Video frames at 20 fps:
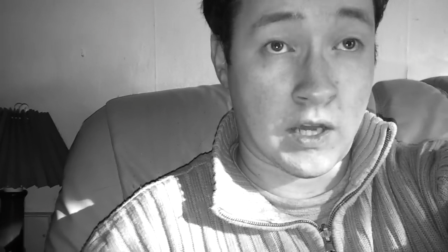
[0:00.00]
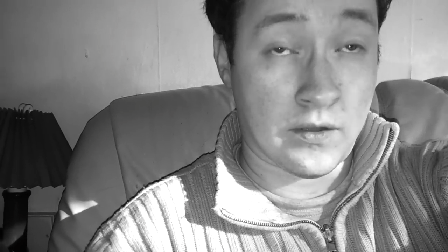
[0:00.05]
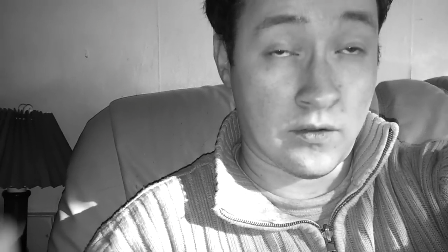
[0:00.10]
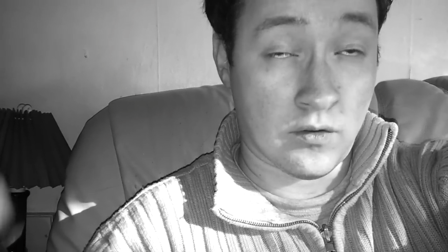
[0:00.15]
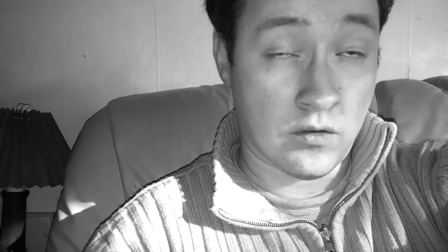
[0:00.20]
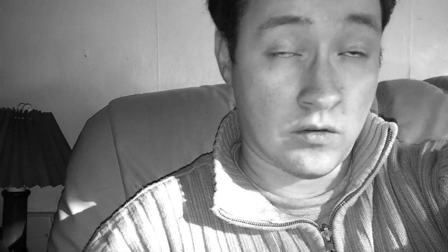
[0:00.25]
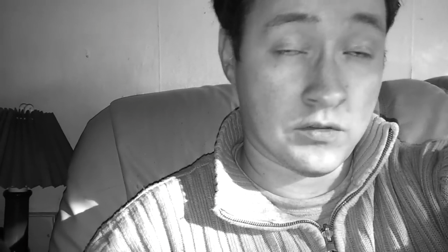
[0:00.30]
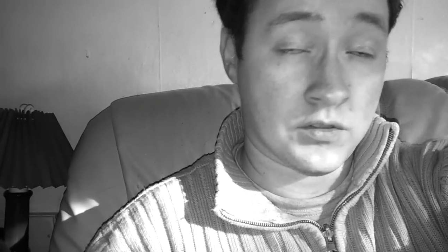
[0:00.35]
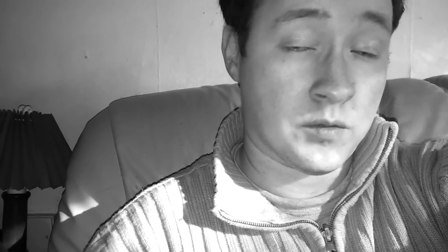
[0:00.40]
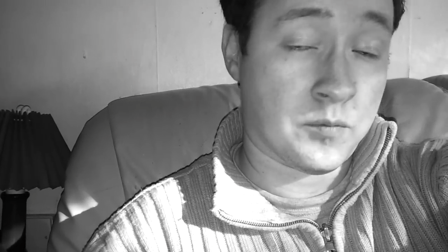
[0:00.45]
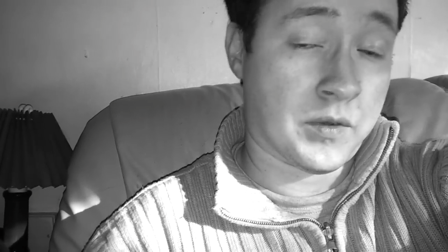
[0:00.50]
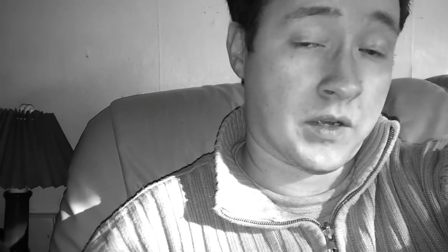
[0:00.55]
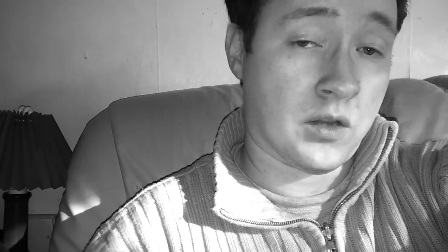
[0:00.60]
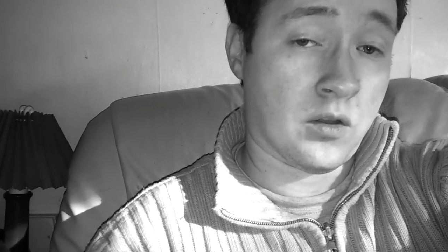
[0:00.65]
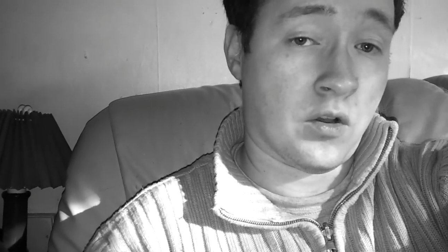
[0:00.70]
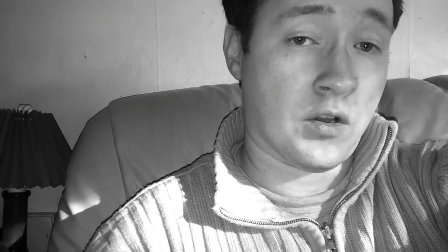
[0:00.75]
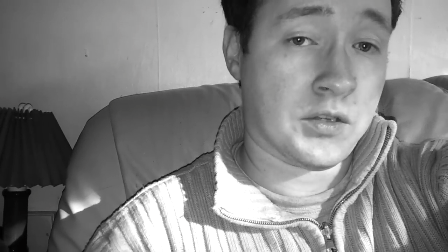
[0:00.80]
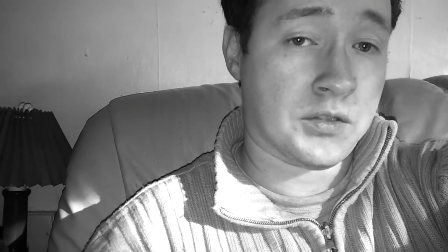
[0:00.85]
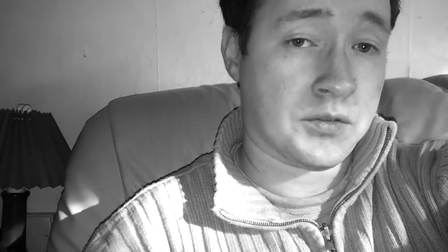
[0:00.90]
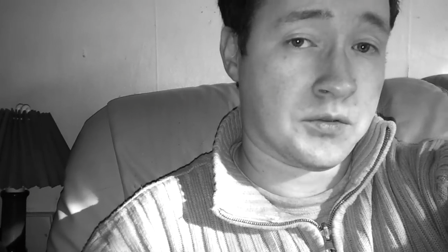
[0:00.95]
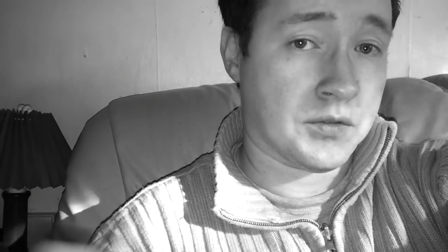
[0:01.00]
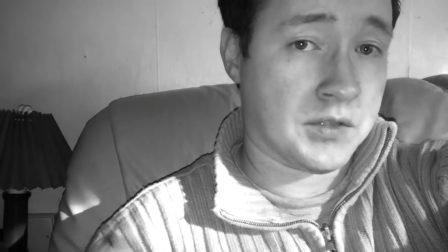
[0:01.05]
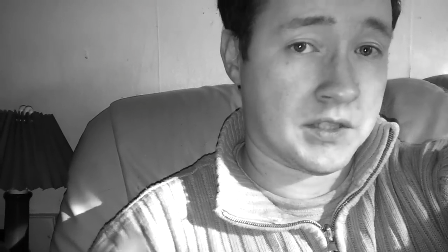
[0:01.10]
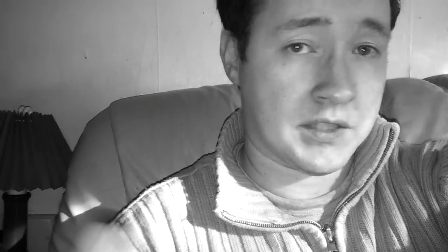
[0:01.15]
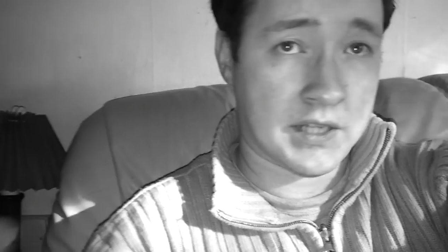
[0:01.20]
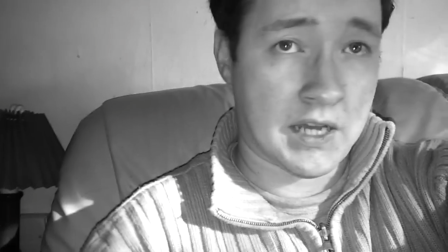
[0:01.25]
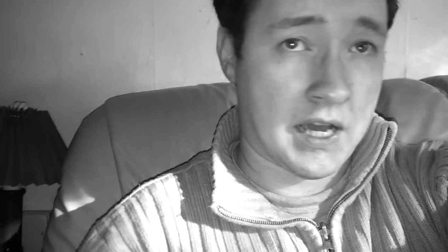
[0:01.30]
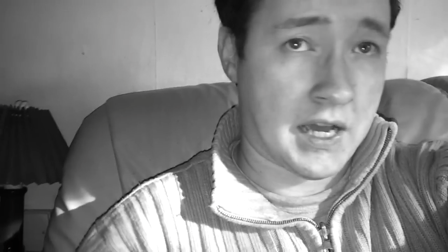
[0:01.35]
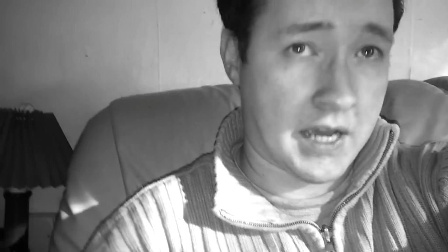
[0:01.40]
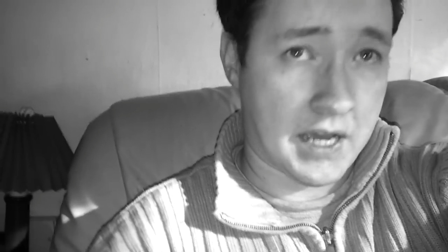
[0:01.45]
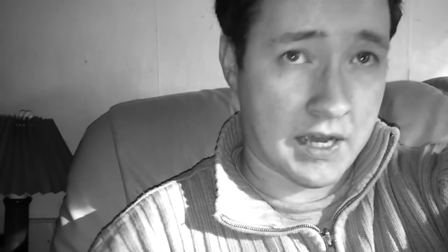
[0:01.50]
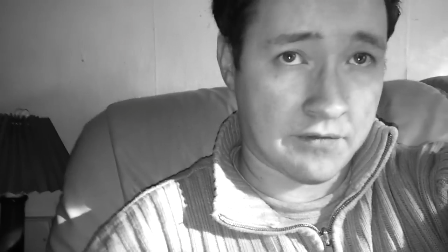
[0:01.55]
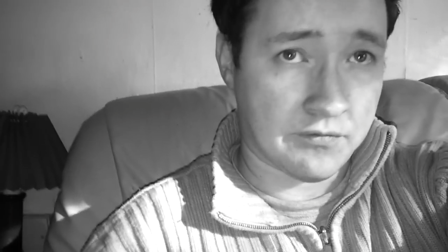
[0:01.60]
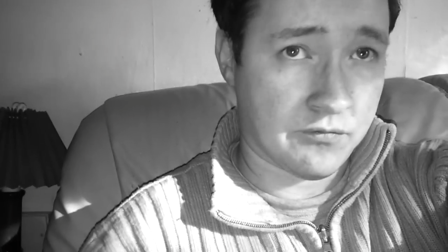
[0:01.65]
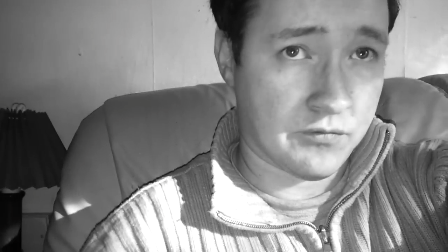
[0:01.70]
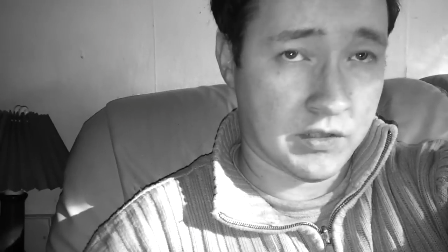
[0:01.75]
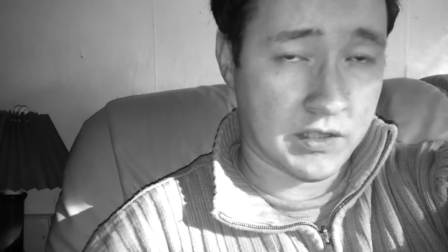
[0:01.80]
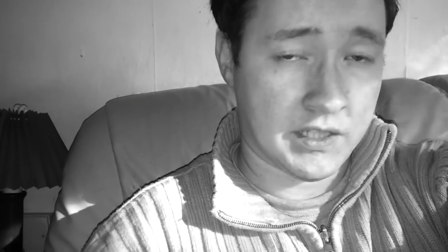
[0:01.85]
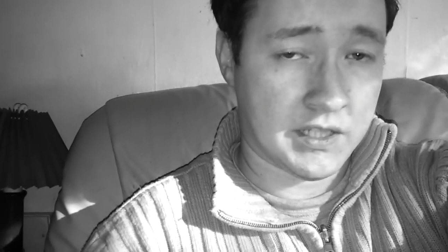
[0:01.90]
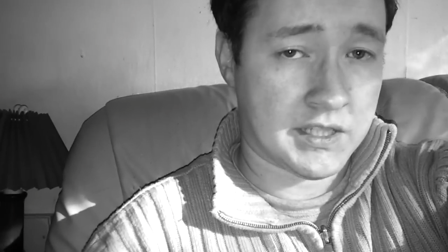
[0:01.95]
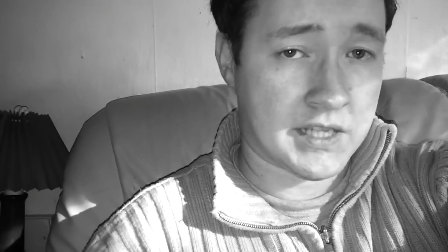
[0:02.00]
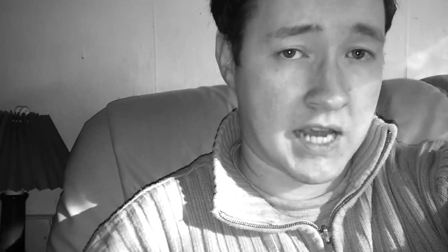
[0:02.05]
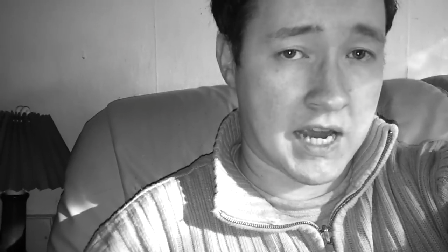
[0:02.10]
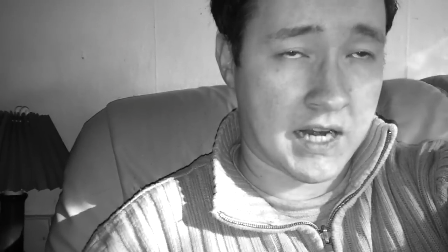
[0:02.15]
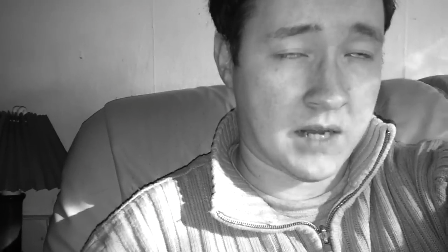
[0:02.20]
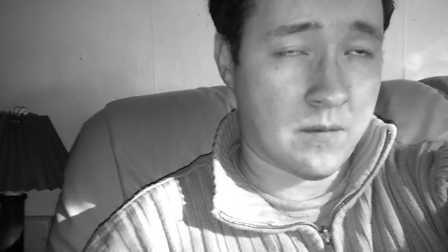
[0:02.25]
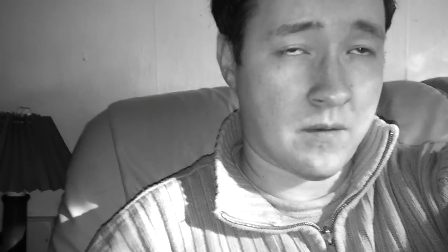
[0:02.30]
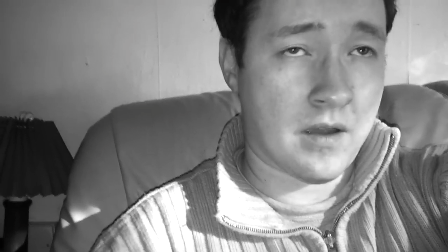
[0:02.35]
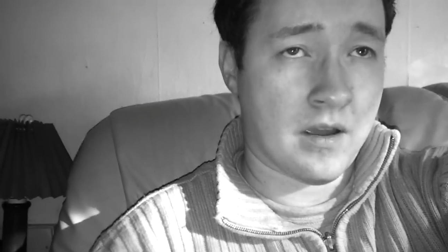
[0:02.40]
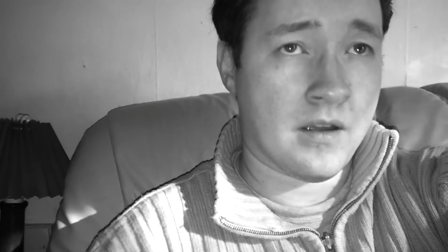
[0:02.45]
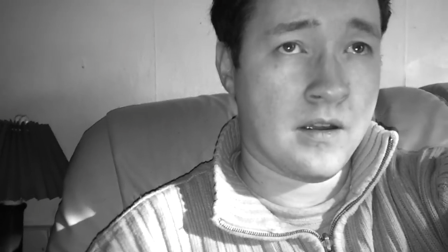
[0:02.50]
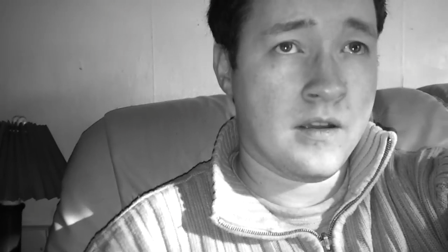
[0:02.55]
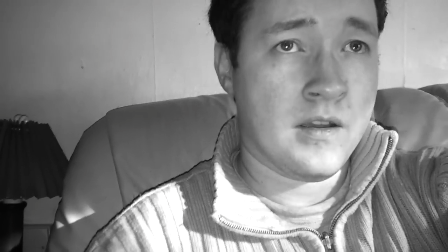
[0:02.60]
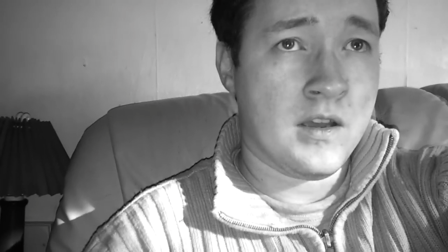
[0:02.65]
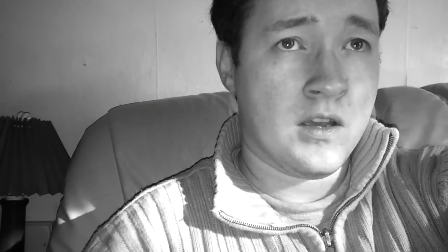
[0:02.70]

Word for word: and there'll also be a lot of stories that I haven't released anywhere.